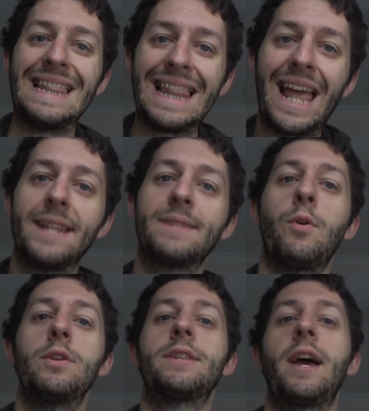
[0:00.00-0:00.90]
Lance
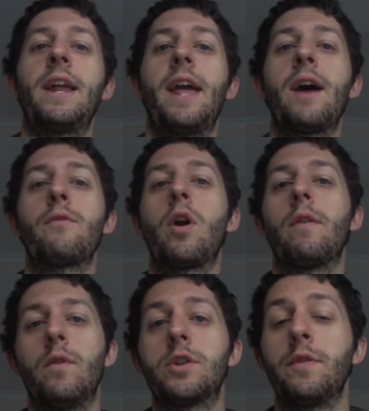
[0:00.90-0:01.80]
won't say it outright.
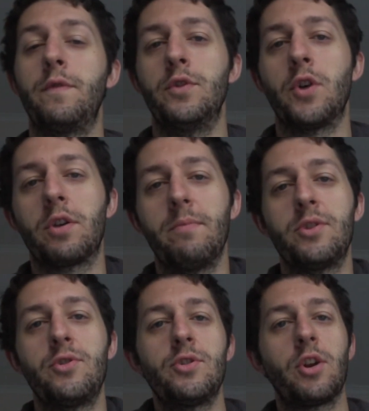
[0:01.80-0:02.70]
I've watched a few
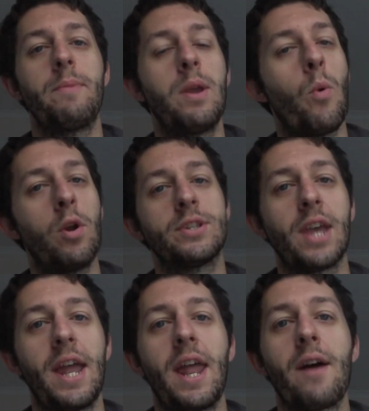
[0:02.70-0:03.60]
documentaries on him. He won't
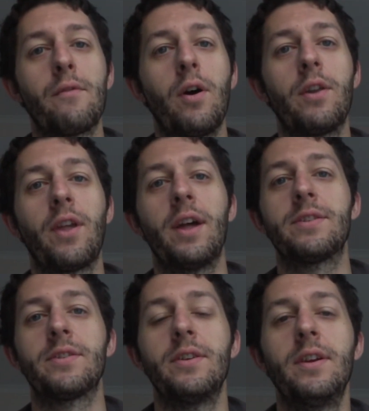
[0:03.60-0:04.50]
say it outright
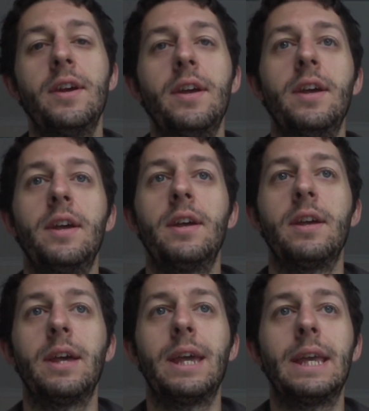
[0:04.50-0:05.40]
that
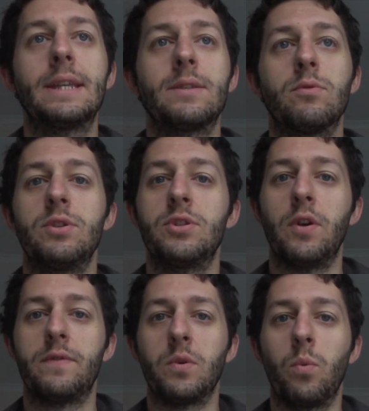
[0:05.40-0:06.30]
he still
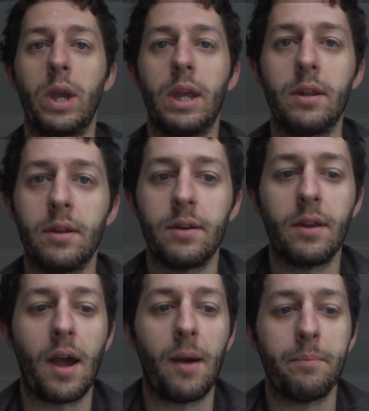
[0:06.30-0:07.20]
deserved to win
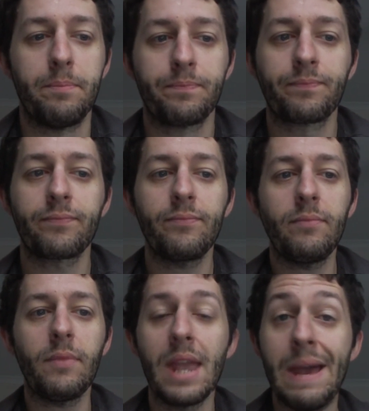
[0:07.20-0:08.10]
and um,
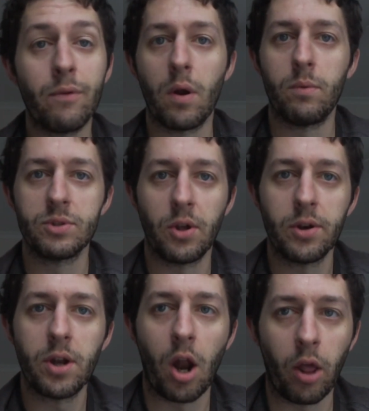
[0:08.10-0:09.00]
everyone was on
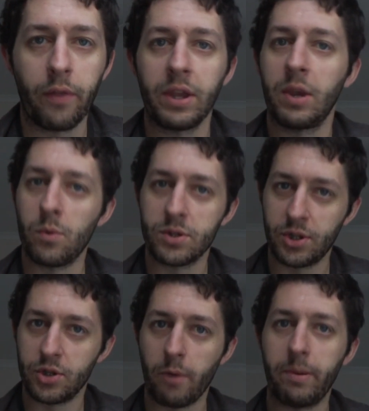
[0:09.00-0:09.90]
it. I don't think he wants
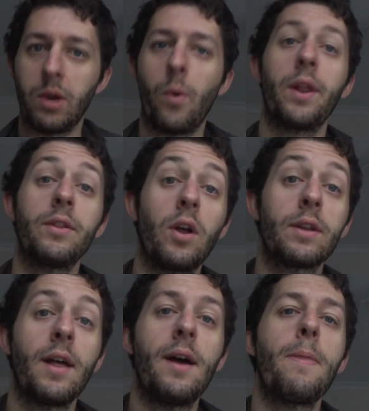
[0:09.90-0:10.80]
to dob anyone in
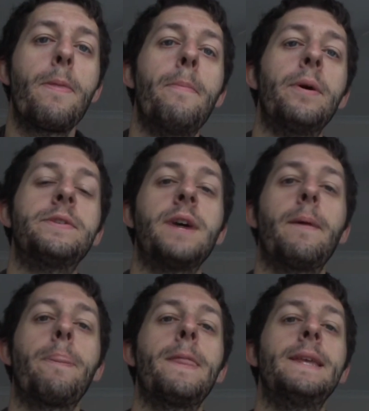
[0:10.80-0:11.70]
like that, but
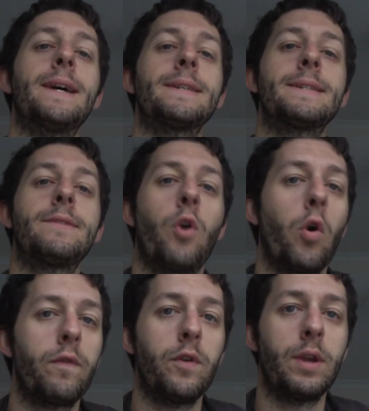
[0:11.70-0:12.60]
um, he does throw
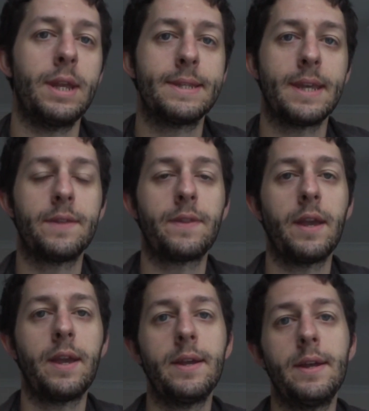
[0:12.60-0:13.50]
a few hints out
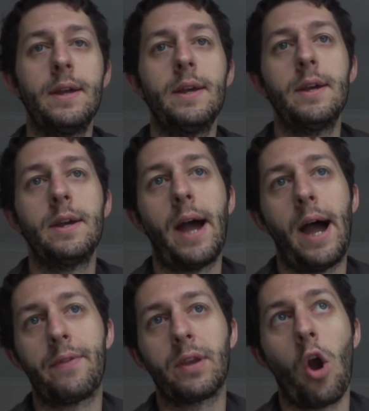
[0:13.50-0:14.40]
there.
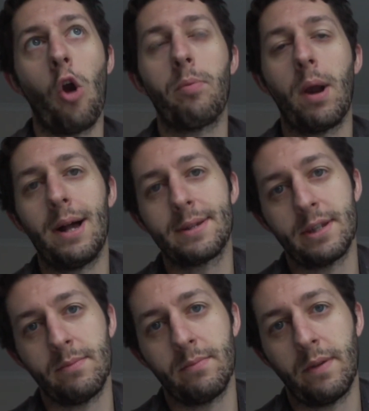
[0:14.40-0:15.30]
Uh, I think Oprah asked
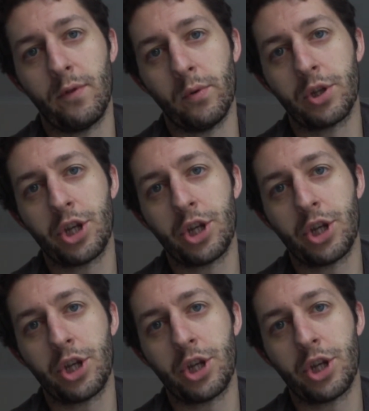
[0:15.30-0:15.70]
him if you were